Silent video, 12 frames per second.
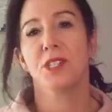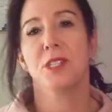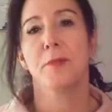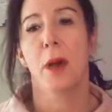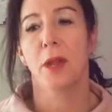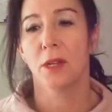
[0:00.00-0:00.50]
just
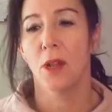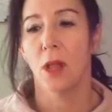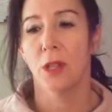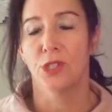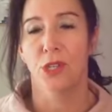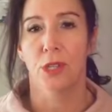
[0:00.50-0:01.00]
about
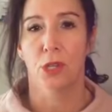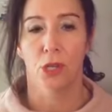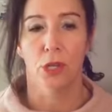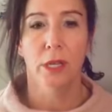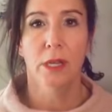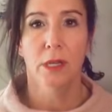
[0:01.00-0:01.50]
acknowledging the
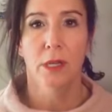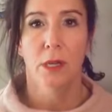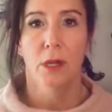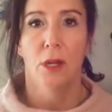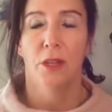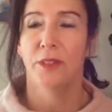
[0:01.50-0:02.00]
good.
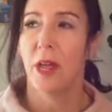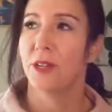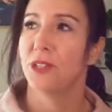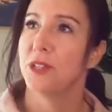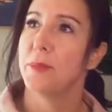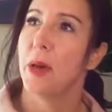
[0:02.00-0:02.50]
It's
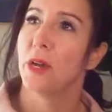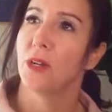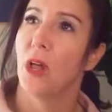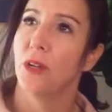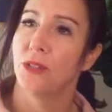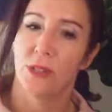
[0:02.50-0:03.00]
not just about
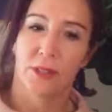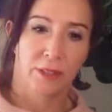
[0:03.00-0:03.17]
acknowledging the